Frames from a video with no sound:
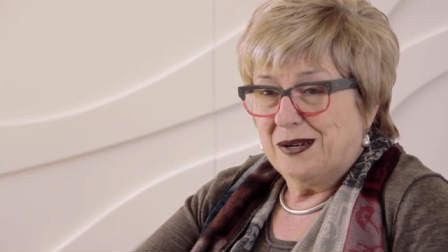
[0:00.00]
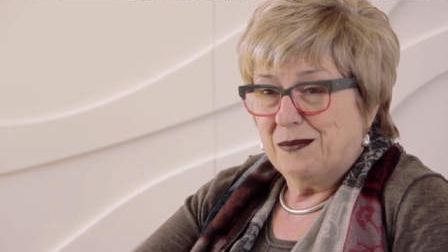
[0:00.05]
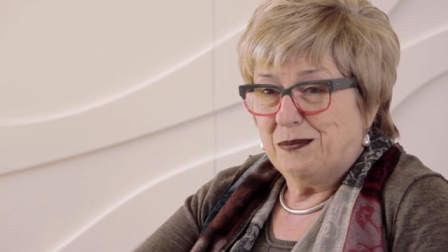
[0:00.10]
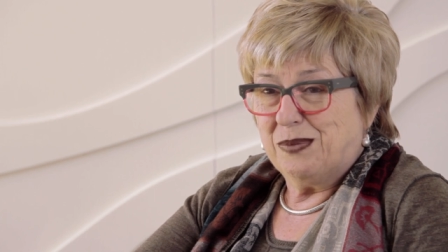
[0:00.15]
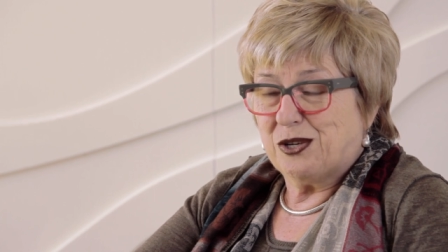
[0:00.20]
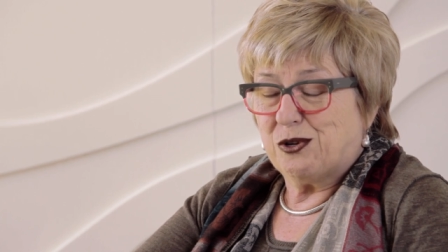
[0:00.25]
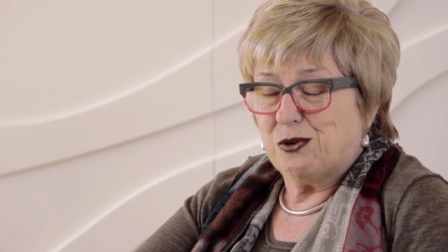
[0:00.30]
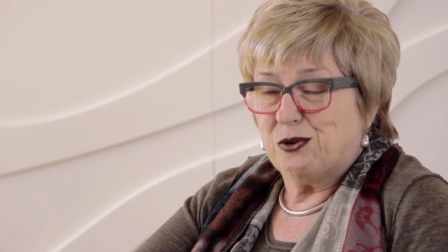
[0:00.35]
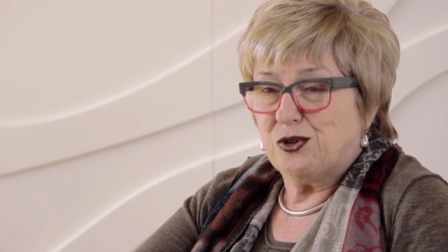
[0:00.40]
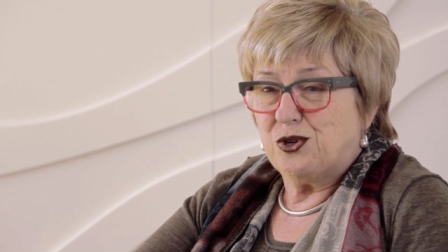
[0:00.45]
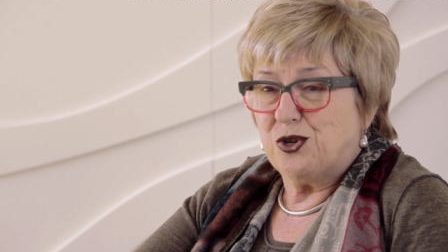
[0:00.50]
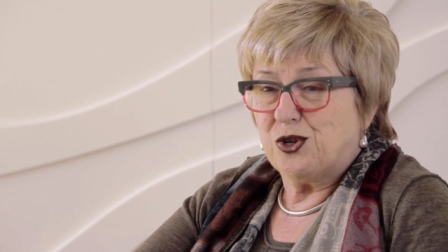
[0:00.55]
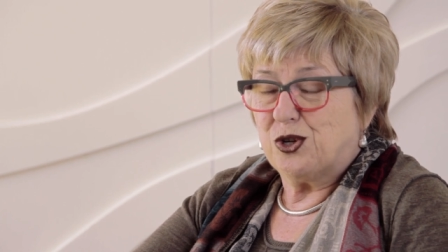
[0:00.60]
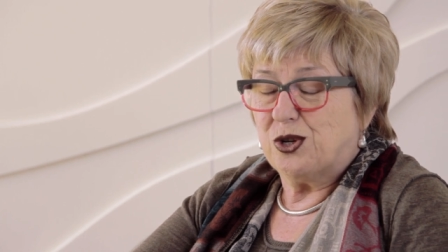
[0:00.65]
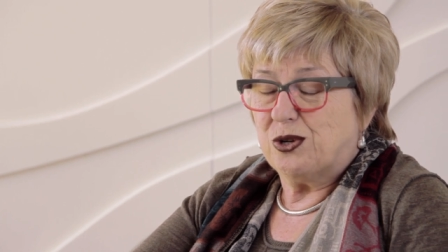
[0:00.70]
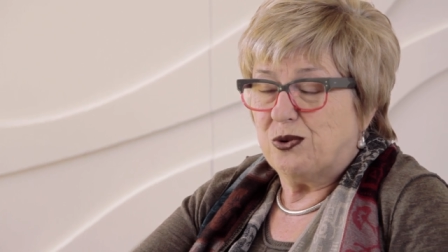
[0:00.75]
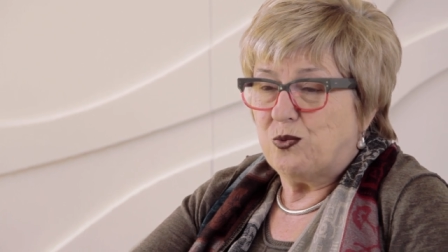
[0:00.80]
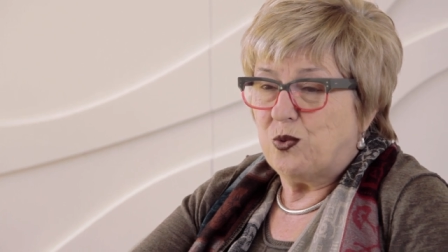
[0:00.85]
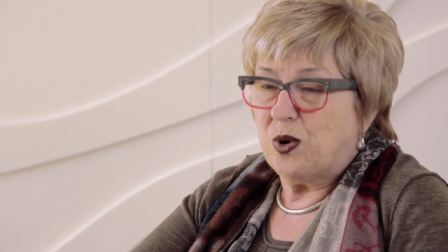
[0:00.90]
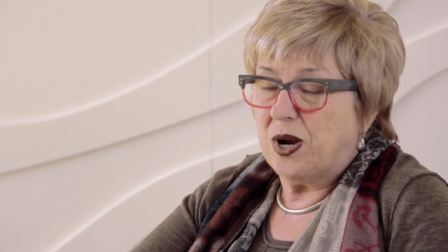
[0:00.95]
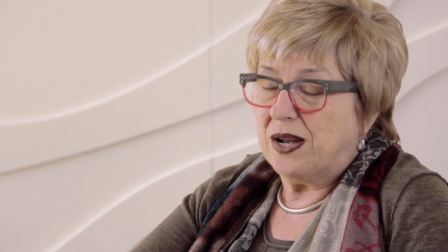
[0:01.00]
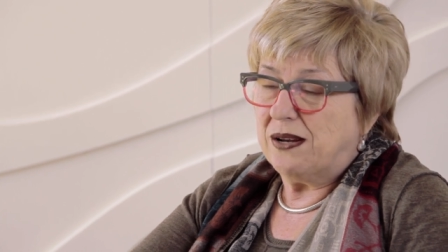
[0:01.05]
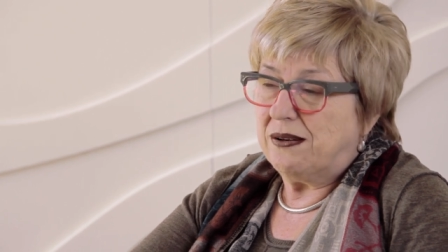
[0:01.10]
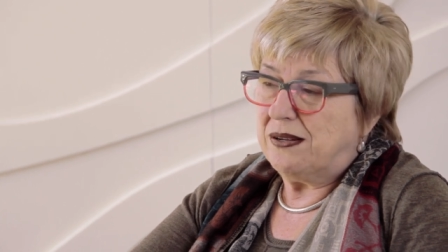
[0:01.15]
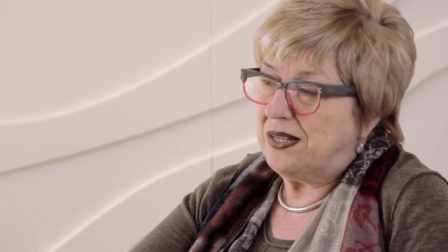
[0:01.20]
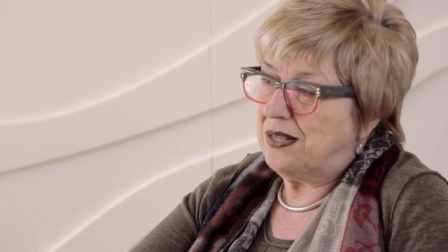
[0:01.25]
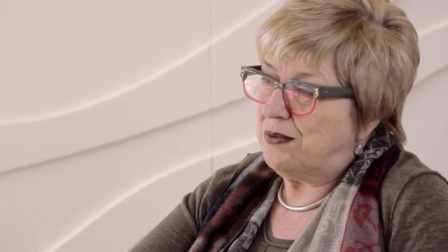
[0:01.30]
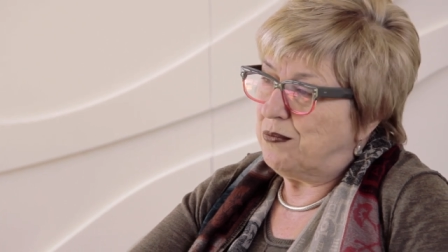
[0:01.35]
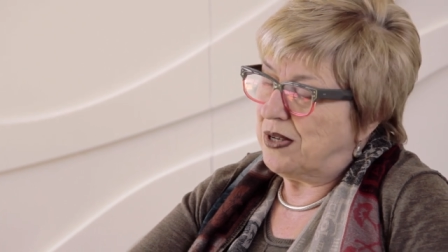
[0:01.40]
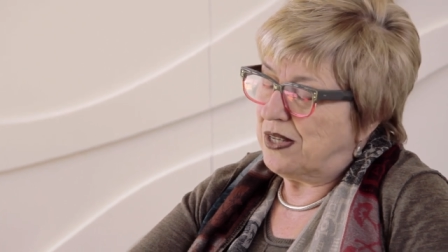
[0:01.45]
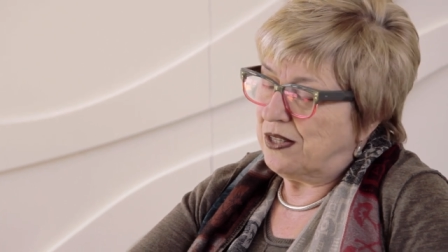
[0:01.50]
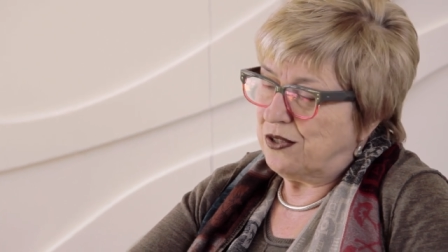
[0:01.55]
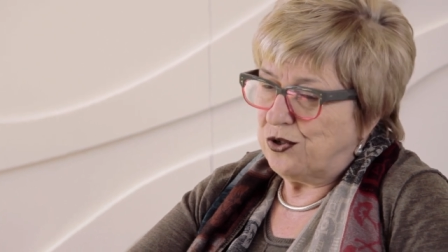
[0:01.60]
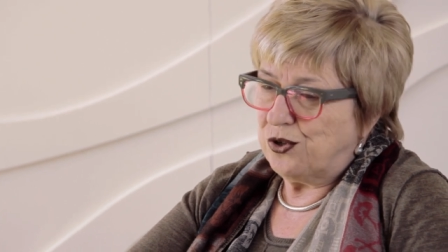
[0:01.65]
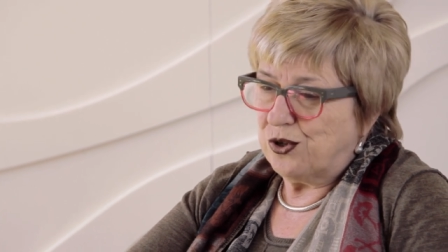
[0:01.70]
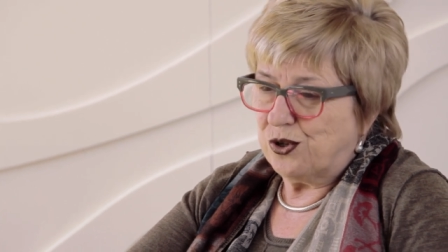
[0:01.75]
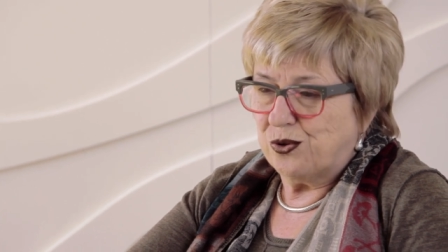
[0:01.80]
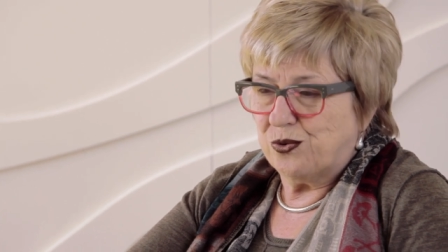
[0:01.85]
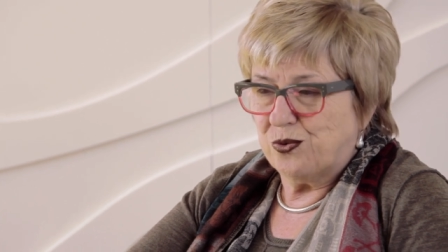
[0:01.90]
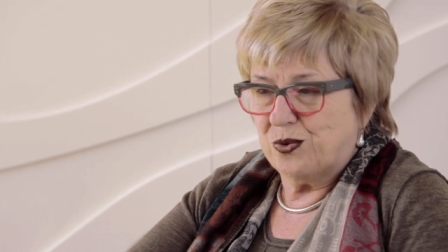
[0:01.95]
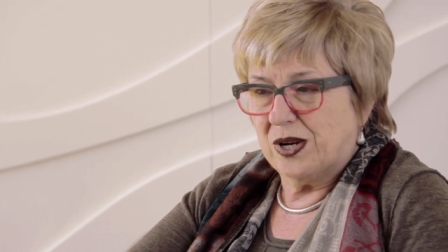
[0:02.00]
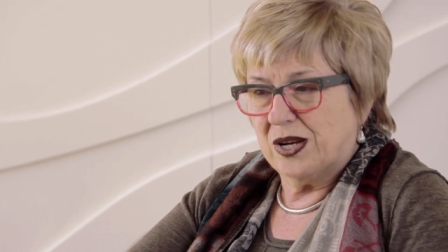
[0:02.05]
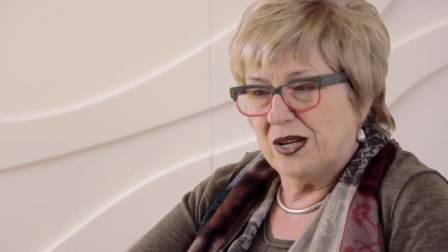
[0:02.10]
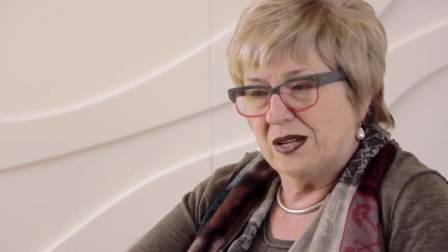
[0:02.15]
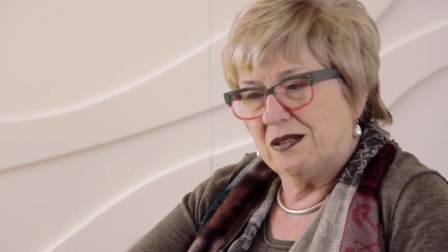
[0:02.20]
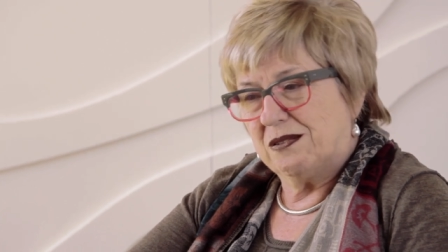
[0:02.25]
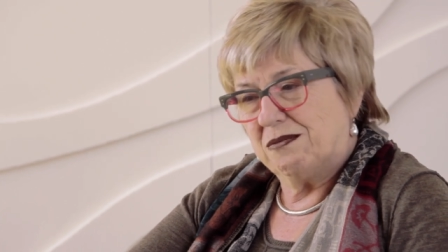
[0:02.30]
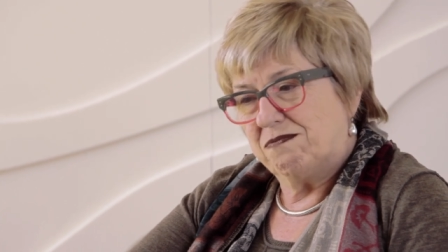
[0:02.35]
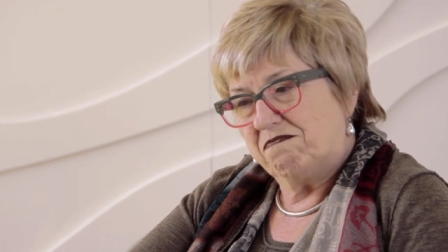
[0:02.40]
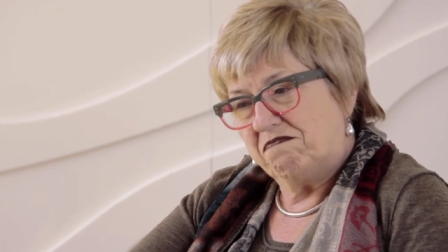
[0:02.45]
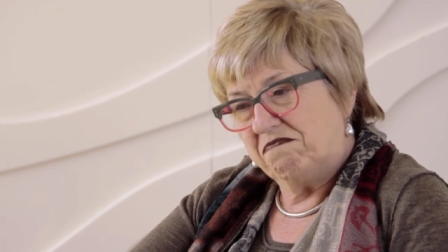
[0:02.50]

because you can write emails, you can write